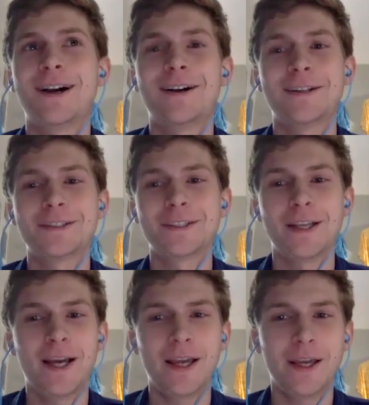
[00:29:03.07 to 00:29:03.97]

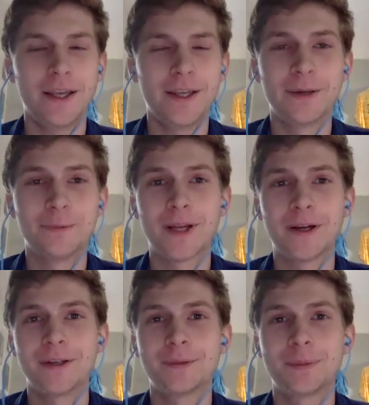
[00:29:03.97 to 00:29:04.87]
Honestly, I am not.